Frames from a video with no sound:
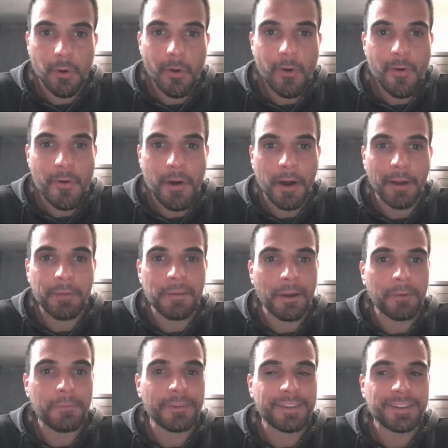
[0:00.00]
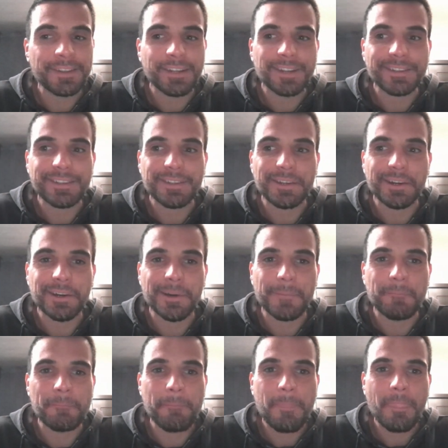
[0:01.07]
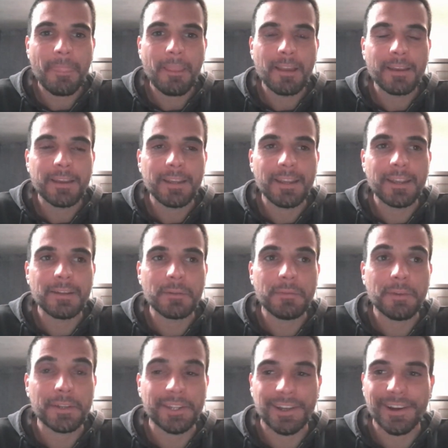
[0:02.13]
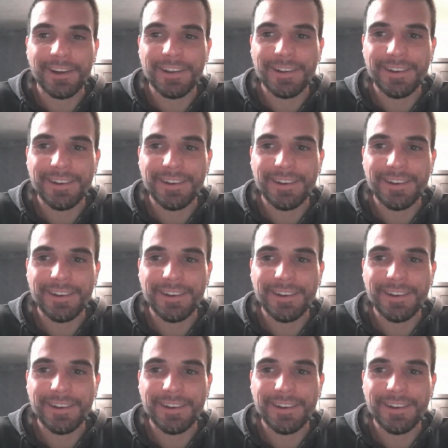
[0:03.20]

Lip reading: Oh, I've seen that in a funnel.